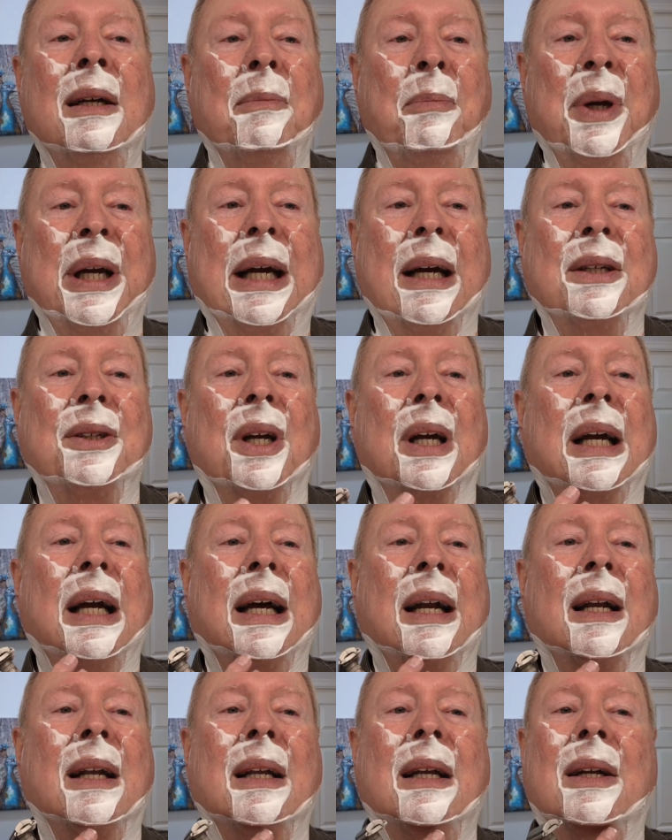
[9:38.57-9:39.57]
because I
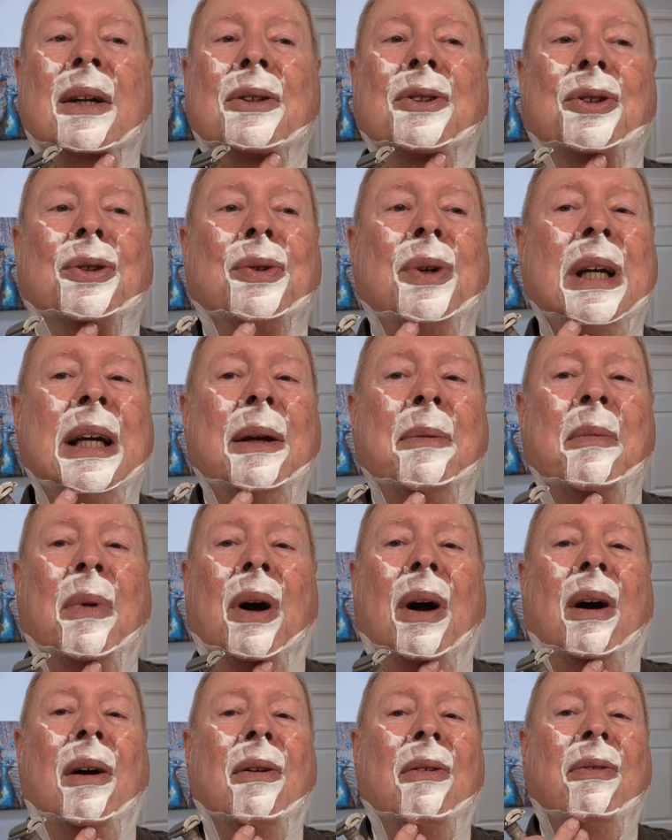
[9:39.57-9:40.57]
got a little stream
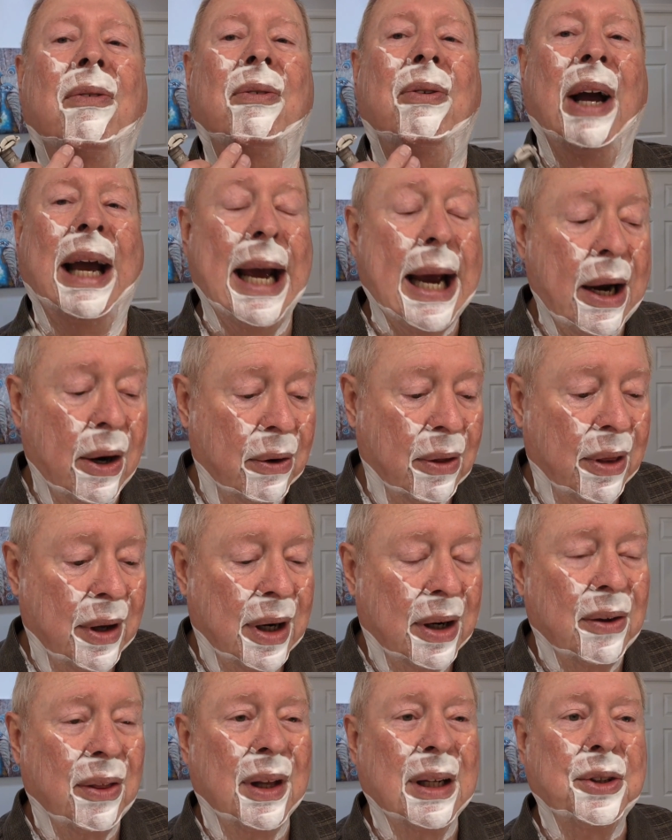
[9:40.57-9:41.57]
of hair
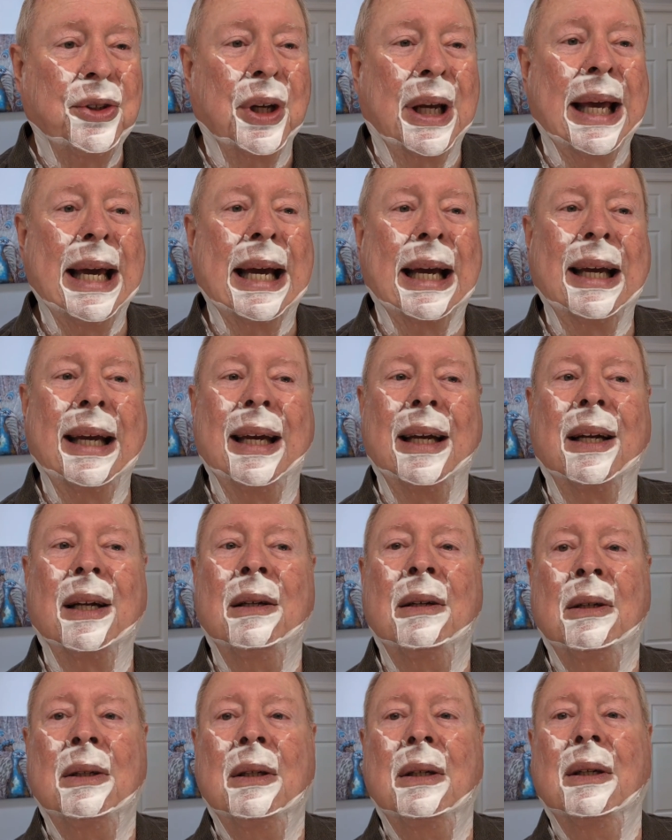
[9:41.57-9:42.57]
there that you can't
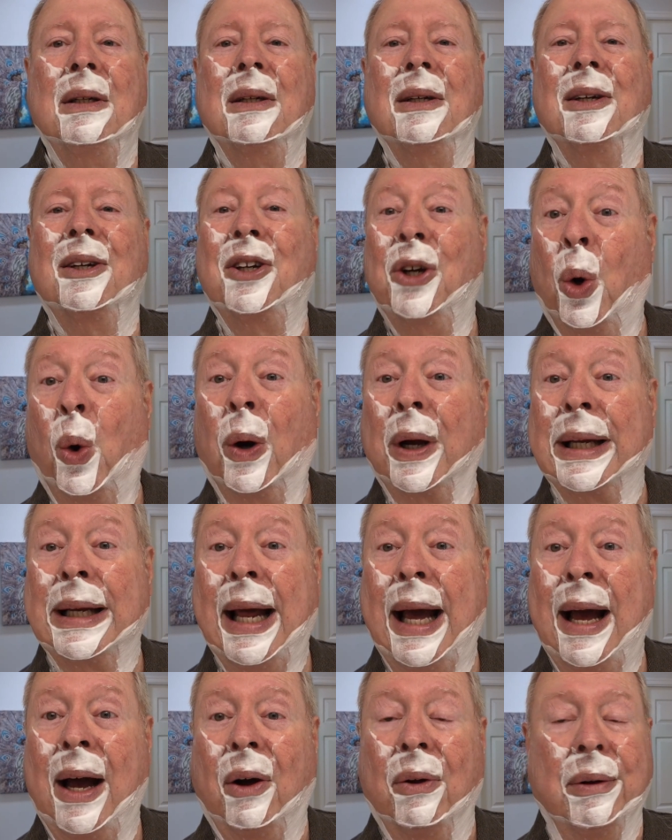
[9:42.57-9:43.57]
get going
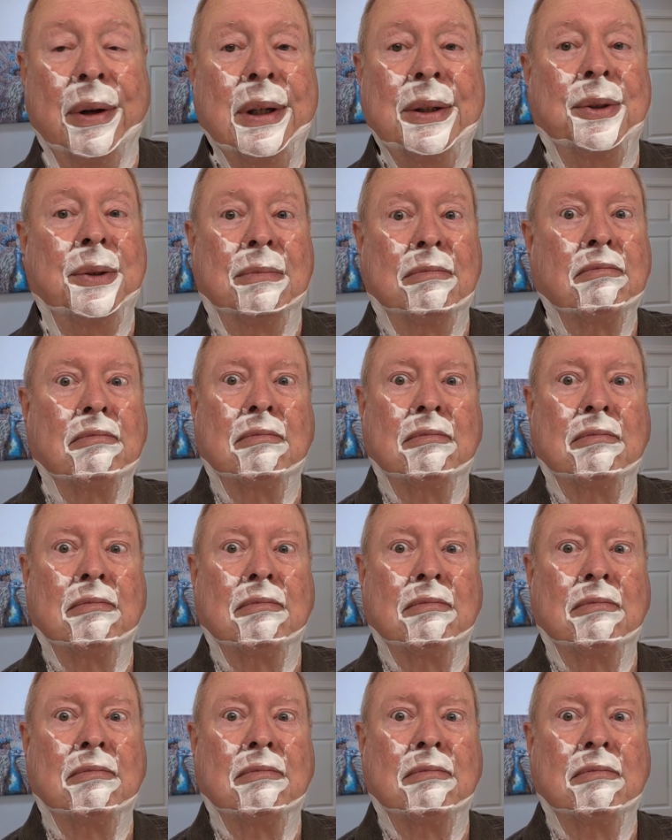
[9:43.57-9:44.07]
down.